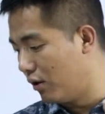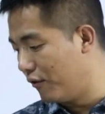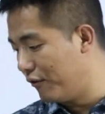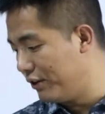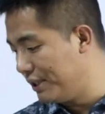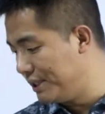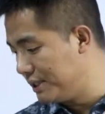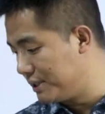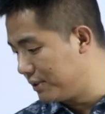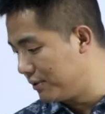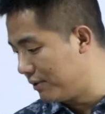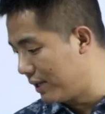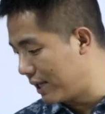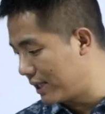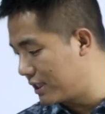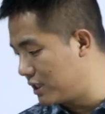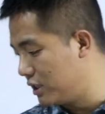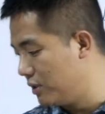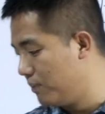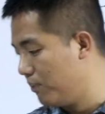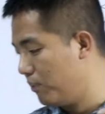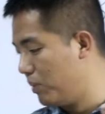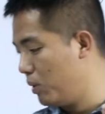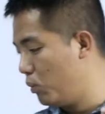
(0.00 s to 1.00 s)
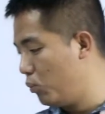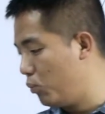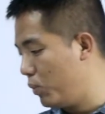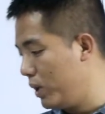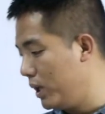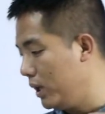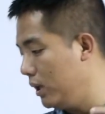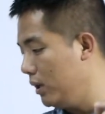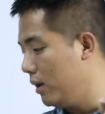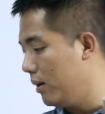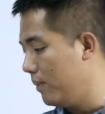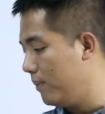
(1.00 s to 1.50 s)
interaction
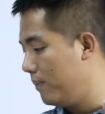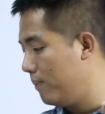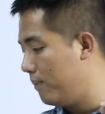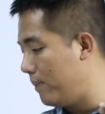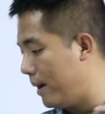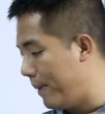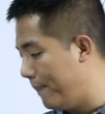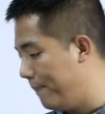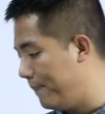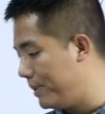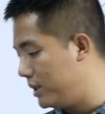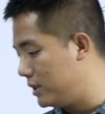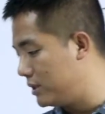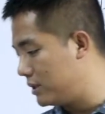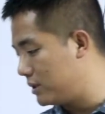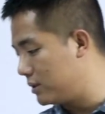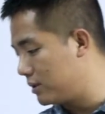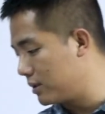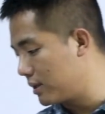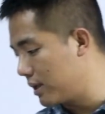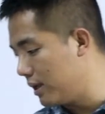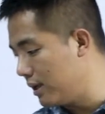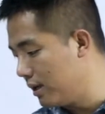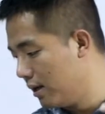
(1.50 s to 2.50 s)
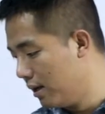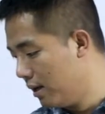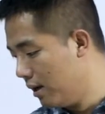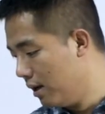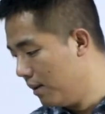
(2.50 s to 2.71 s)
between the members, okay?